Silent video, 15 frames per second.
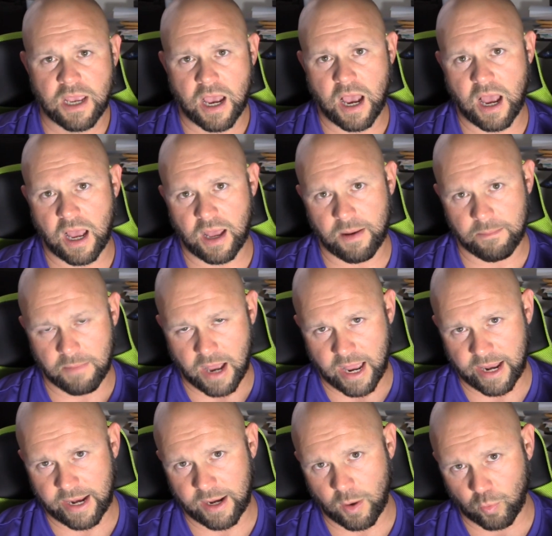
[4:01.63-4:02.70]

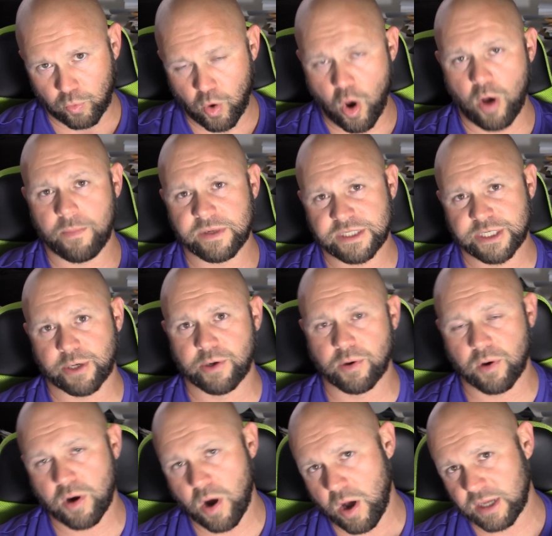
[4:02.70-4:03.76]
my raw material
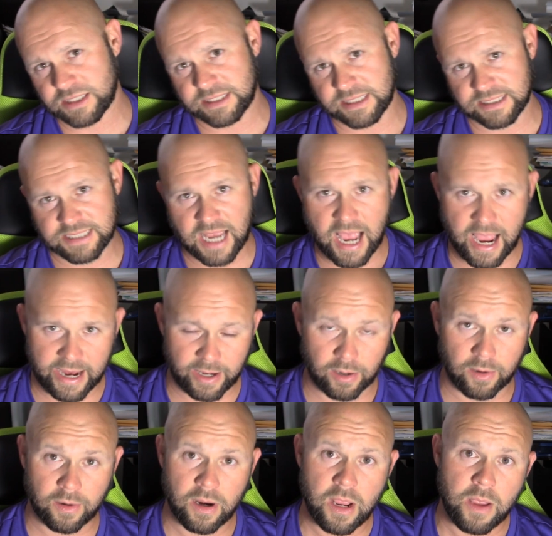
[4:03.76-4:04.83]
cost is
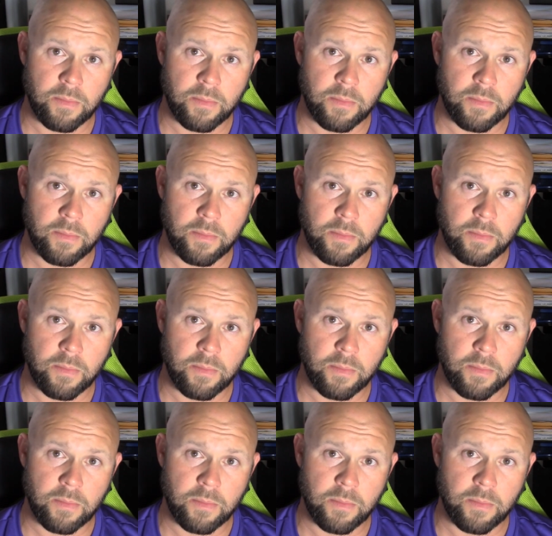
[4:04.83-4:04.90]
higher,